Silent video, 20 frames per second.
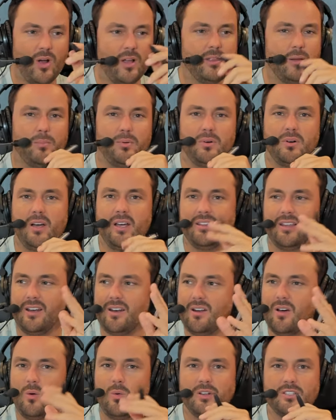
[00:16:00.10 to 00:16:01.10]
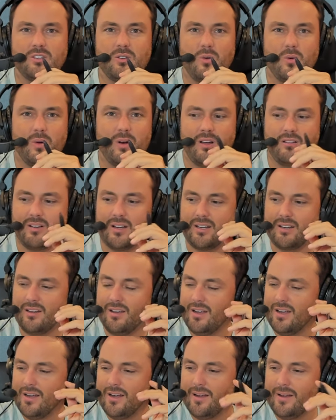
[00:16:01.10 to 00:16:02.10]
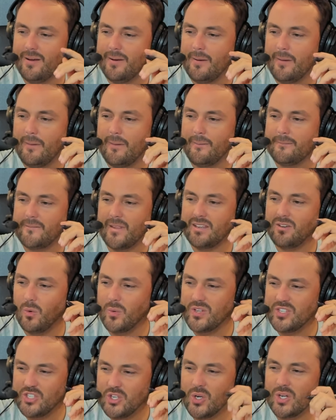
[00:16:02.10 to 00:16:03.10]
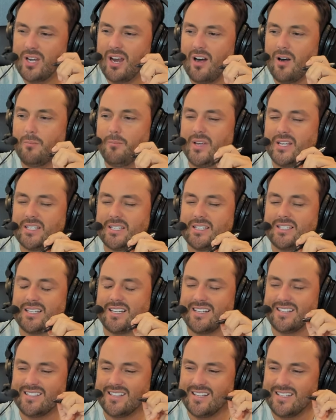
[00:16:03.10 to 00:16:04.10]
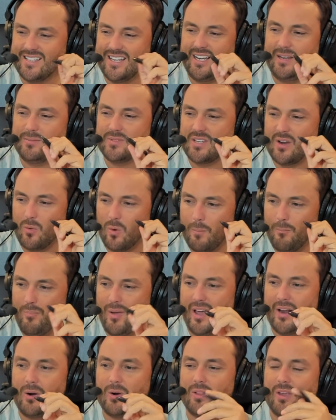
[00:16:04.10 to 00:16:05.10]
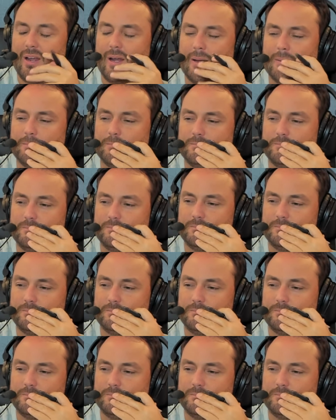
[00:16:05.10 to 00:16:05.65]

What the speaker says: they run the play, they know what's going on. Like, they always took care of business against the teams they were better than.